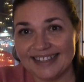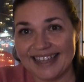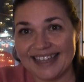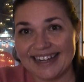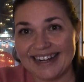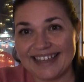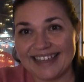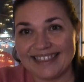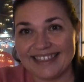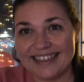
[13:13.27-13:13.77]

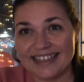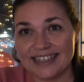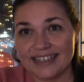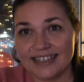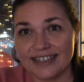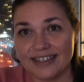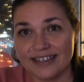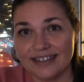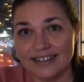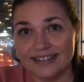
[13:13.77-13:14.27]
And I
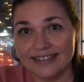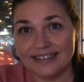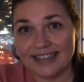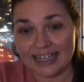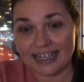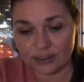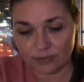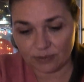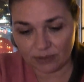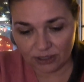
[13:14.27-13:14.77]
think
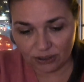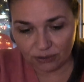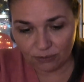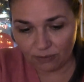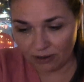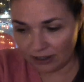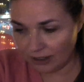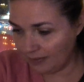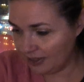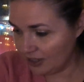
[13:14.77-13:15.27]
that's what you
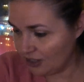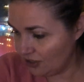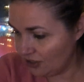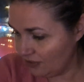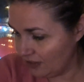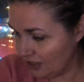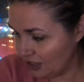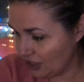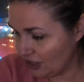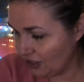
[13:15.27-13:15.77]
want to be
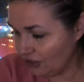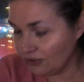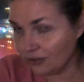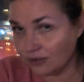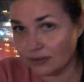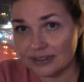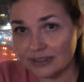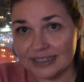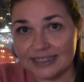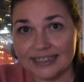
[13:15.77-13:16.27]
doing
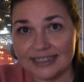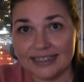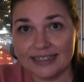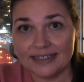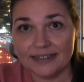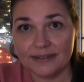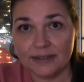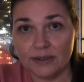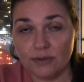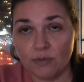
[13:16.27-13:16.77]
too.
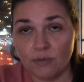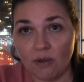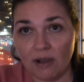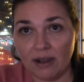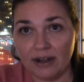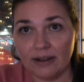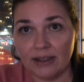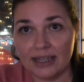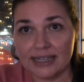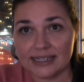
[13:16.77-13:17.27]

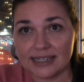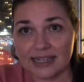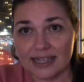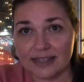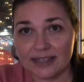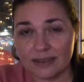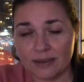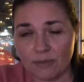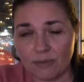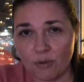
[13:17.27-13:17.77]

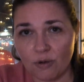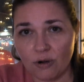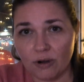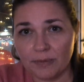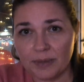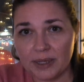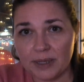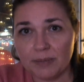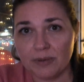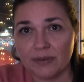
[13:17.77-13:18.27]
The more
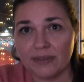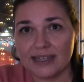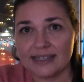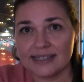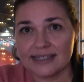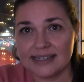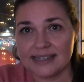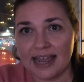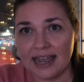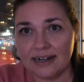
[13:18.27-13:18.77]
people
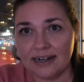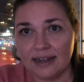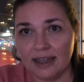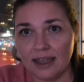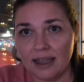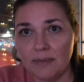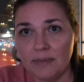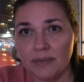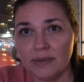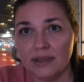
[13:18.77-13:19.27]
that stand
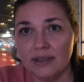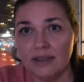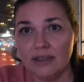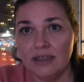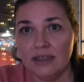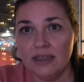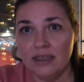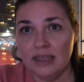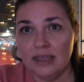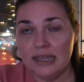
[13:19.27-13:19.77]
up
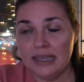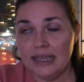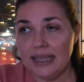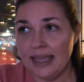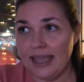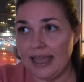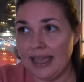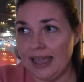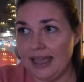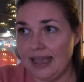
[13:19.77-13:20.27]

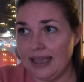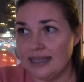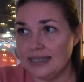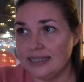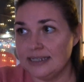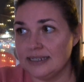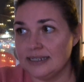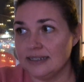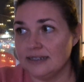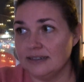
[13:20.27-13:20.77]

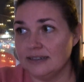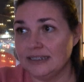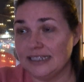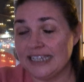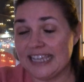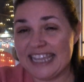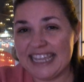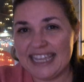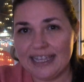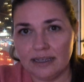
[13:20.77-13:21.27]
and
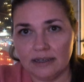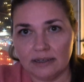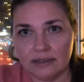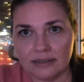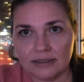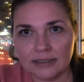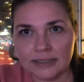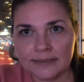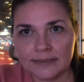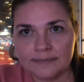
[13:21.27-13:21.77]

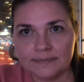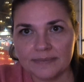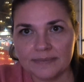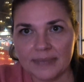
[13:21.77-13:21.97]
heal